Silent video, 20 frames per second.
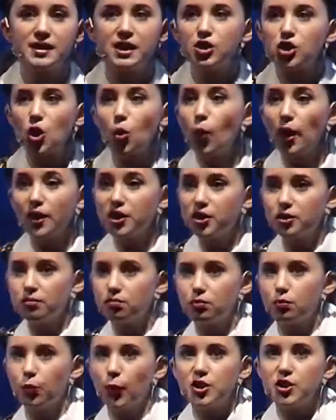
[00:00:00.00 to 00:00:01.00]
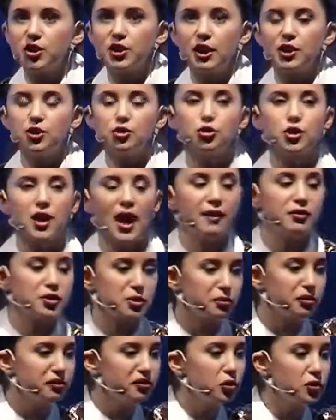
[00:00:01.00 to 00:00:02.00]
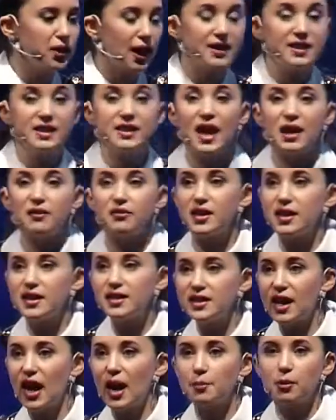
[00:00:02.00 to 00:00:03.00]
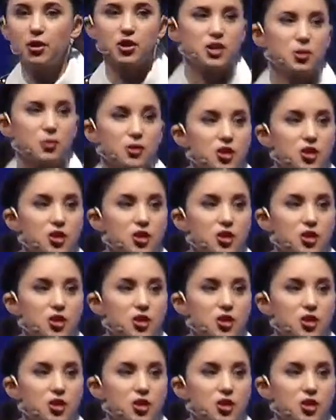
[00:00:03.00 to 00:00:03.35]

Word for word: so what, what should I do to have some food? I didn't have any time because there were